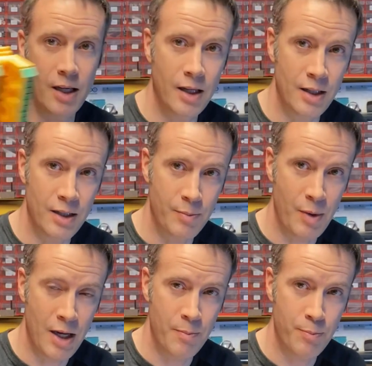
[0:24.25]
It's
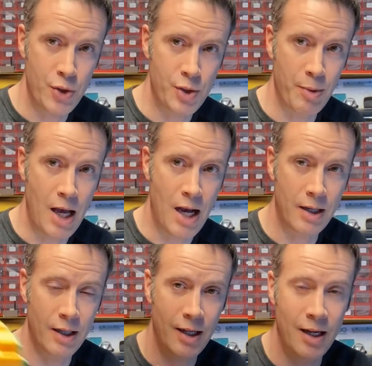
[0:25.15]
my push
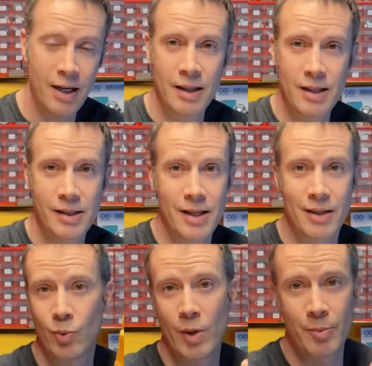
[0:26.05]
block, and this
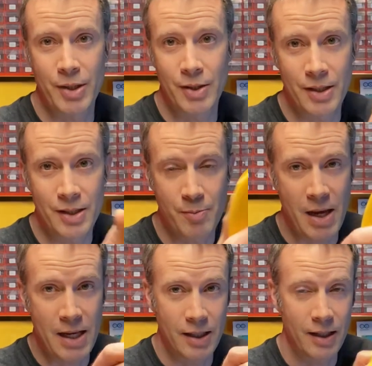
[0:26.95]
thing's well built. It's
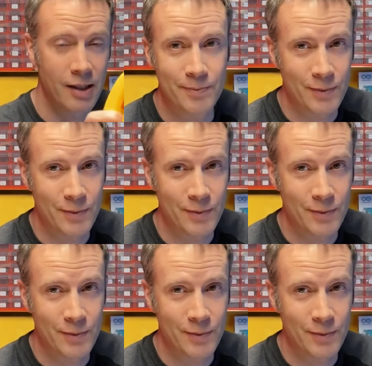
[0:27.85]
amazing.